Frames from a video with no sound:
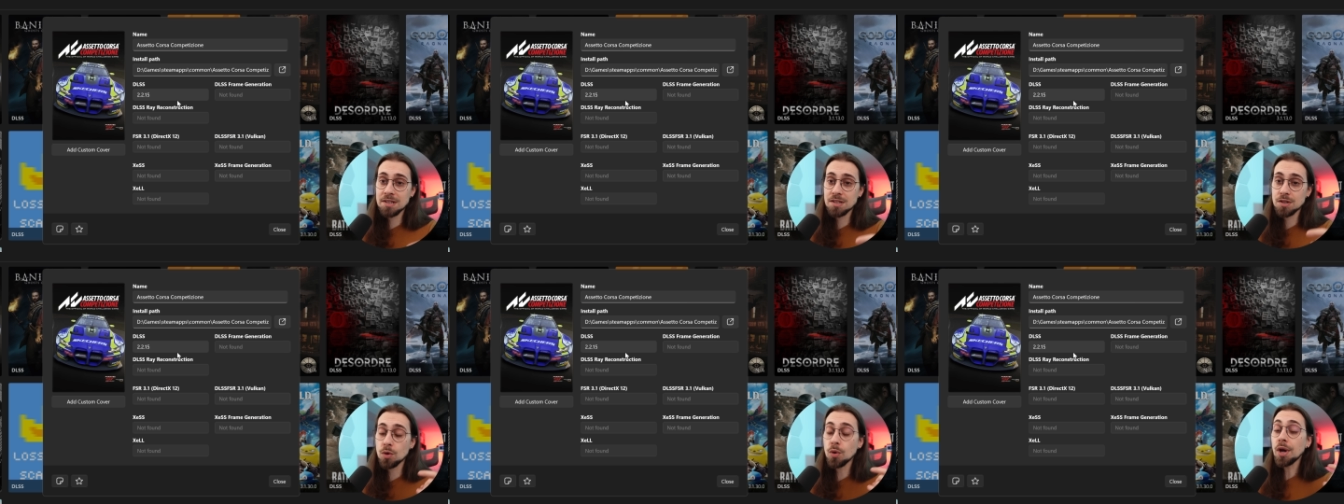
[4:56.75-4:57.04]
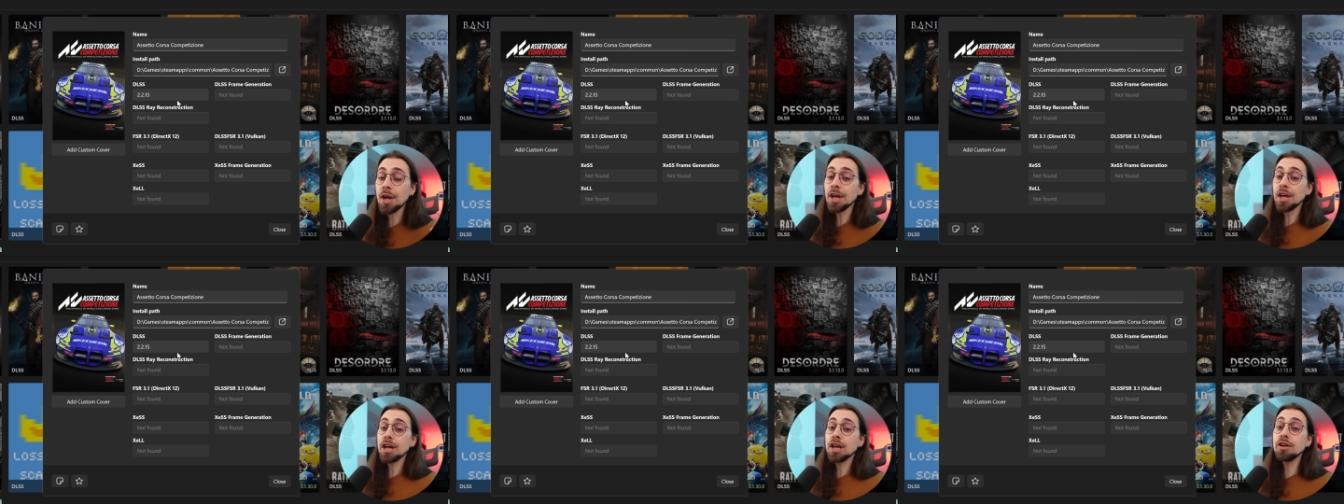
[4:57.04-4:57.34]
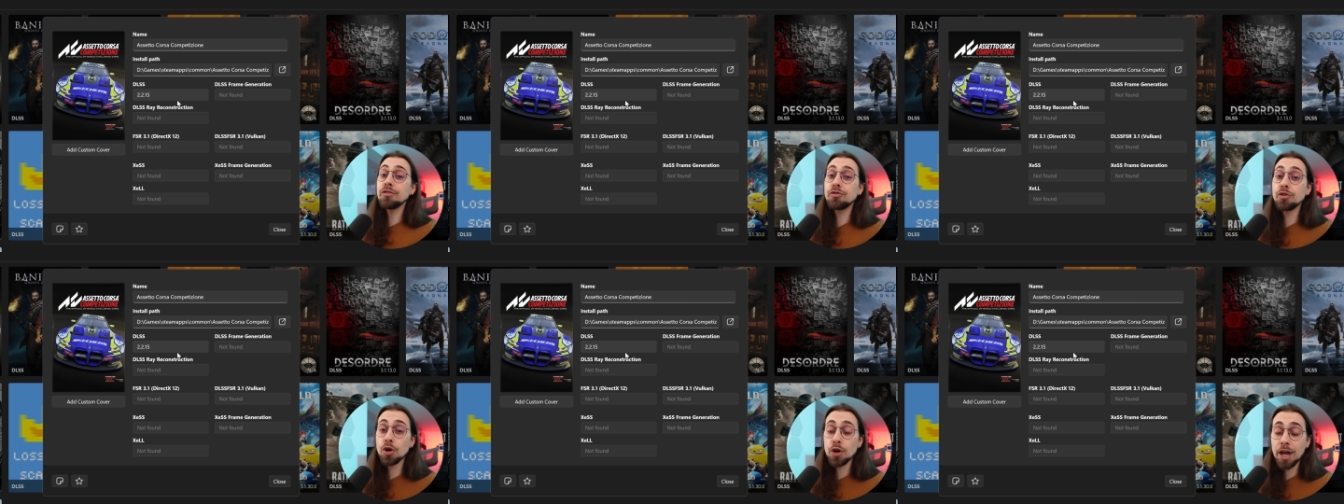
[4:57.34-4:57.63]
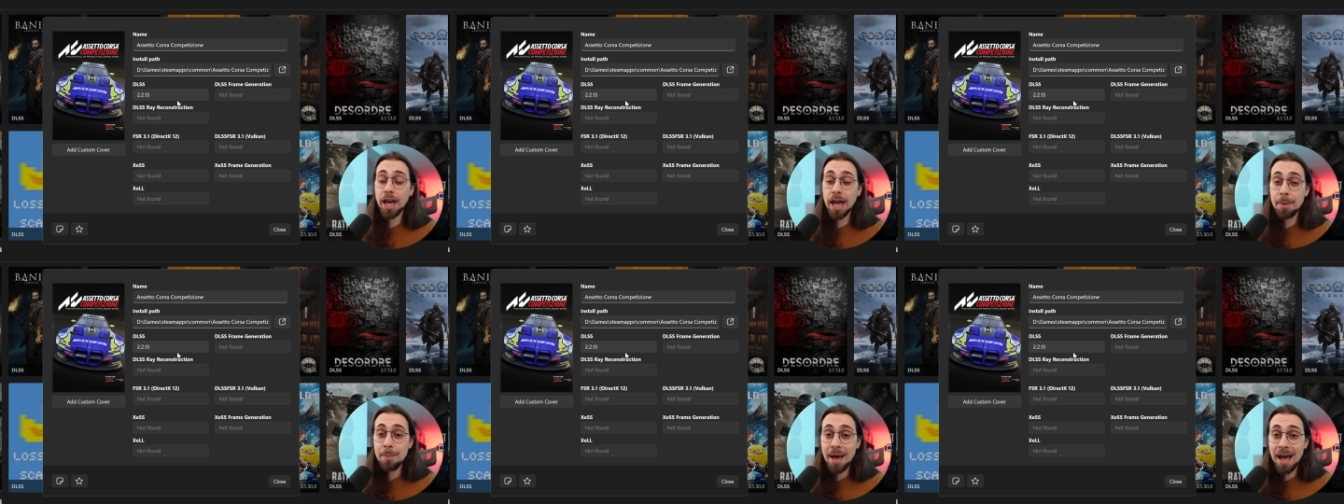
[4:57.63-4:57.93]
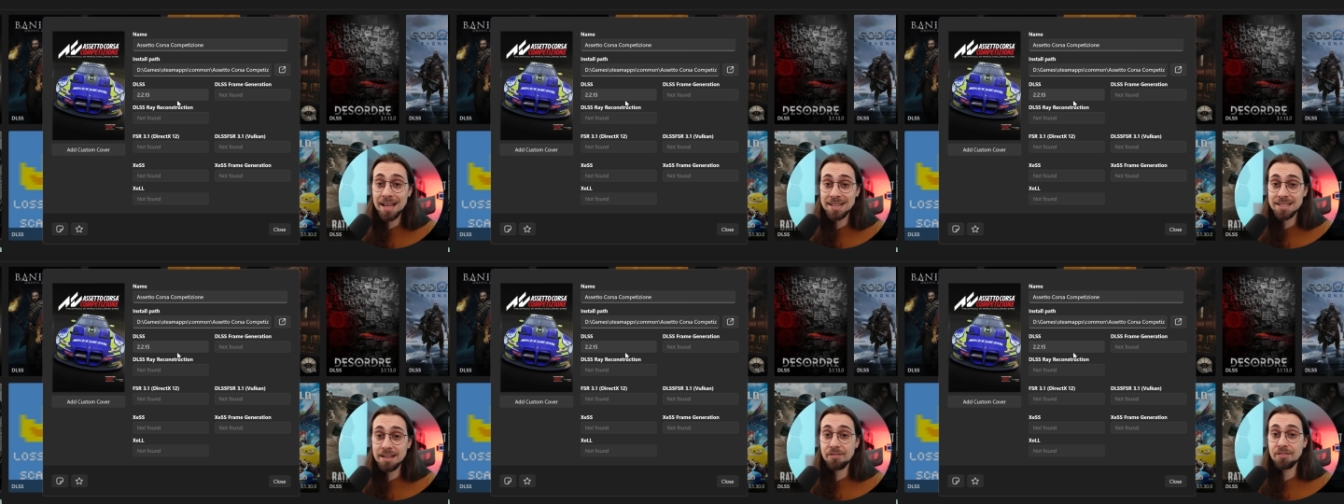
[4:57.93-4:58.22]
So if your game
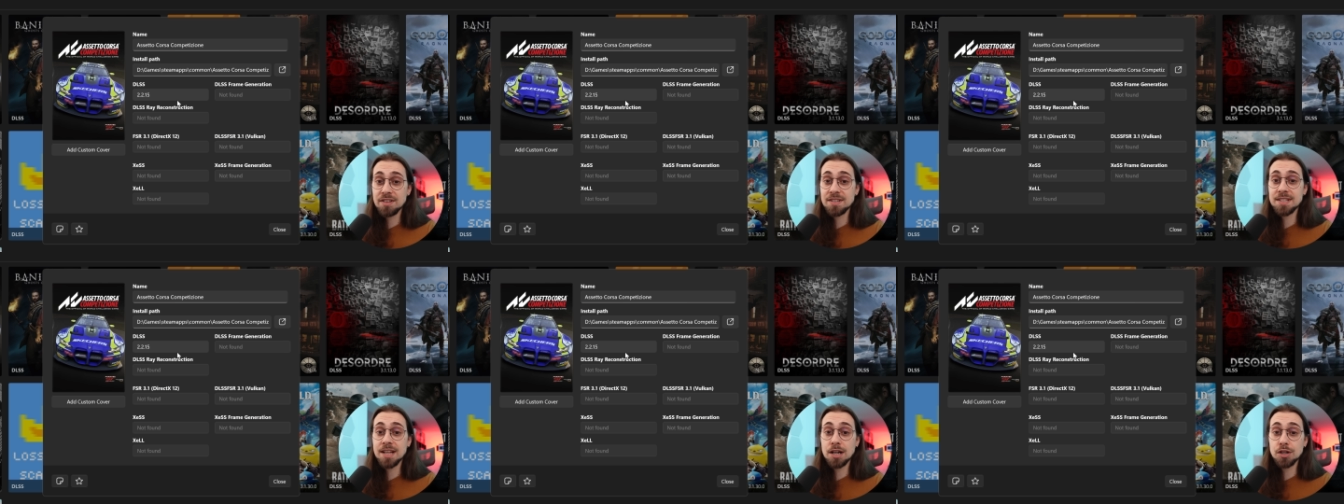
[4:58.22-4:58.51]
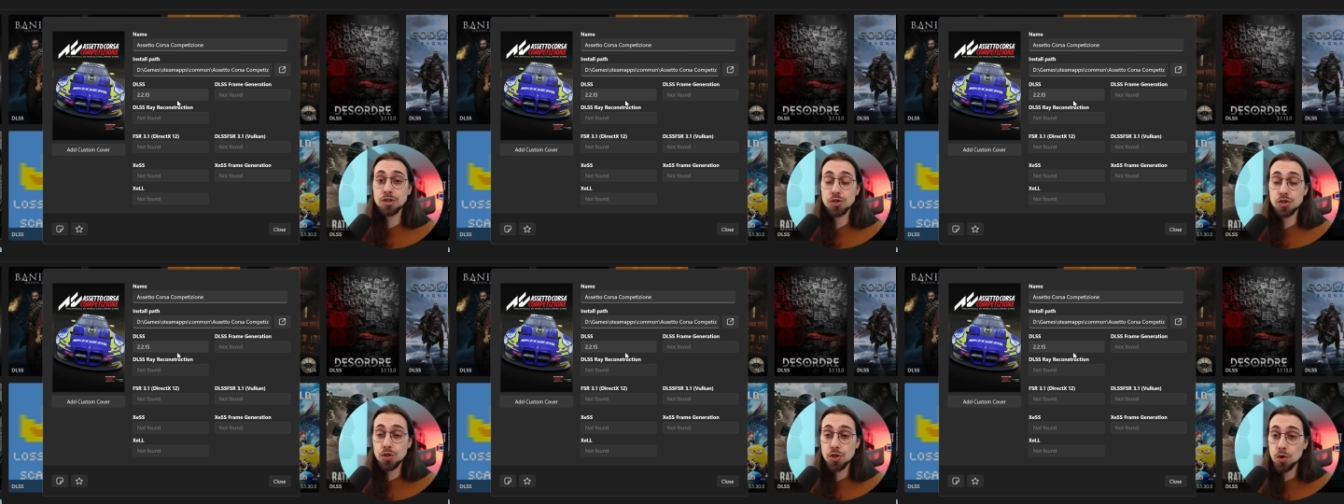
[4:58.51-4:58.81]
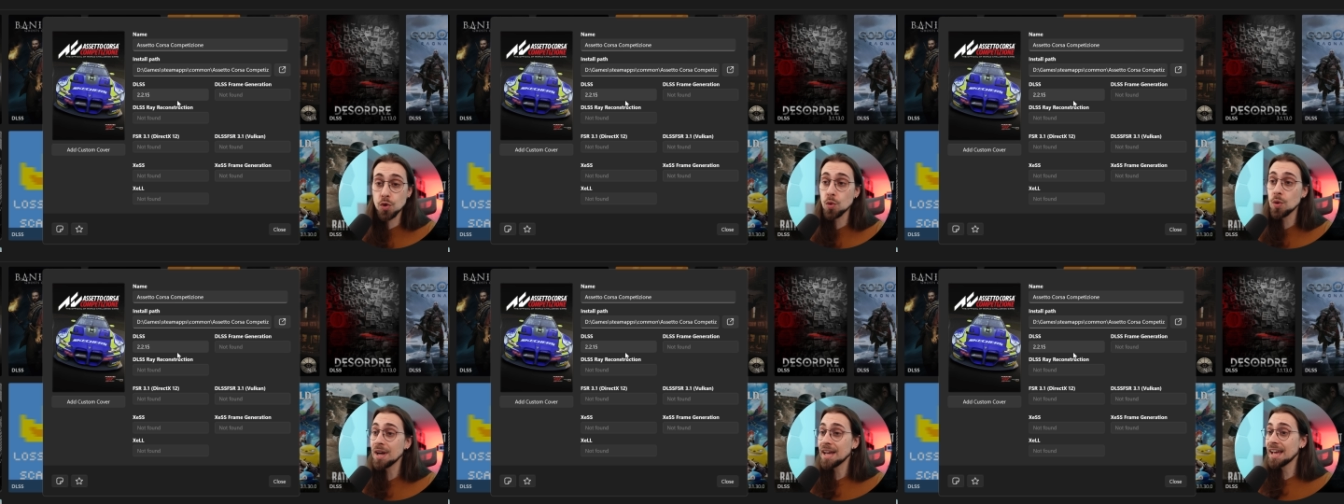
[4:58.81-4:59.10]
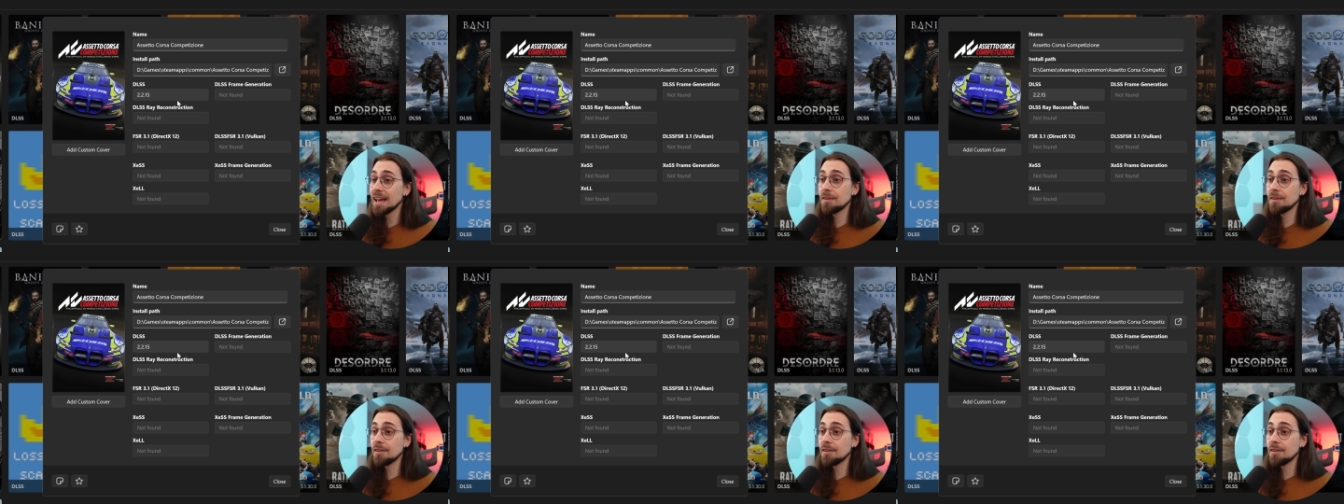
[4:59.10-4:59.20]
has FSR 2,